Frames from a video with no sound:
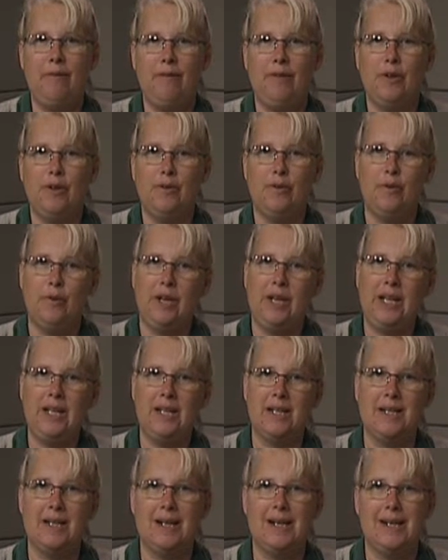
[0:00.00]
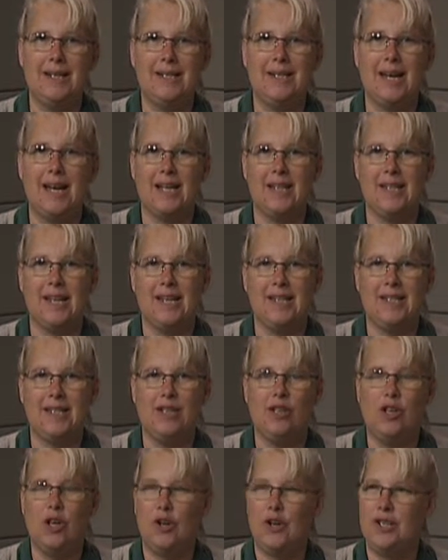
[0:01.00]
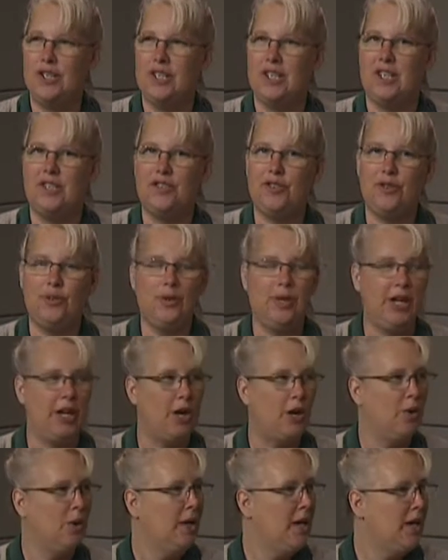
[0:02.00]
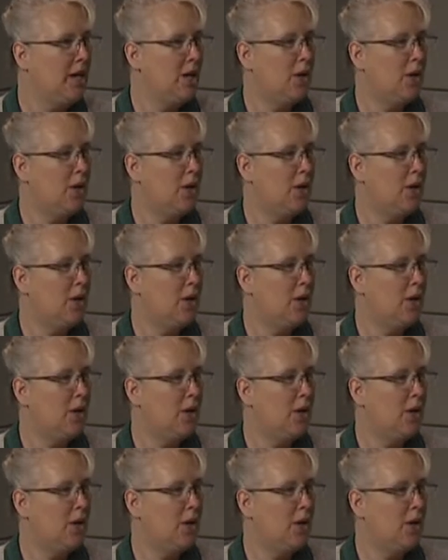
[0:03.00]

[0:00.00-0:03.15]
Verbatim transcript: feel free to contact us and call into the studio.